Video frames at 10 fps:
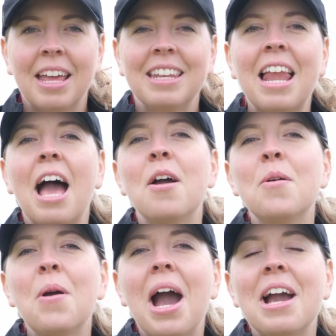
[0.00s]

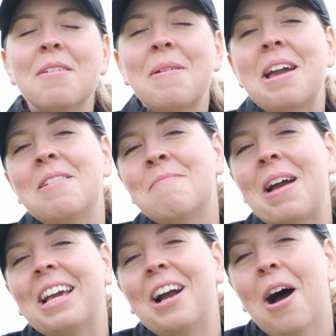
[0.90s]
Now I am in
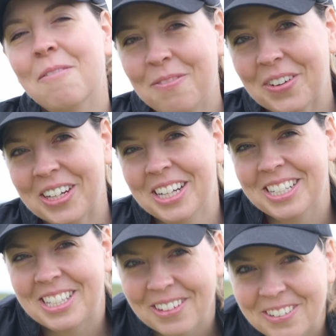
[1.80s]
my comfort
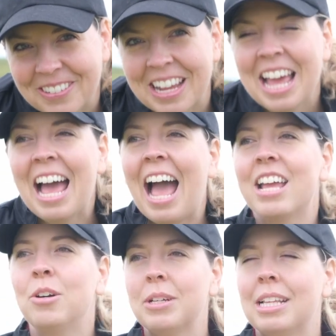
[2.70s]
zone.
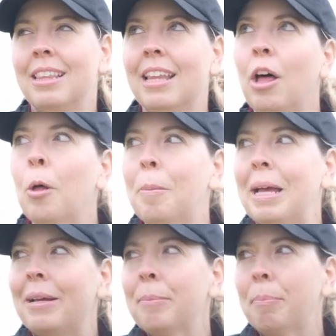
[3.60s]
I know it's a little
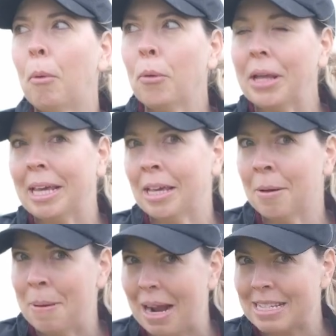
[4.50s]
bit boring in
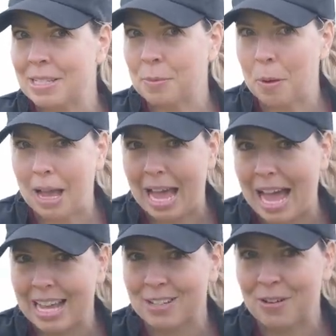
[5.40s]
comparison to what I
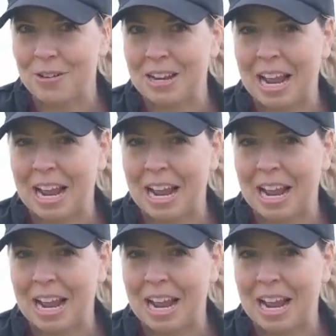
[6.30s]
had on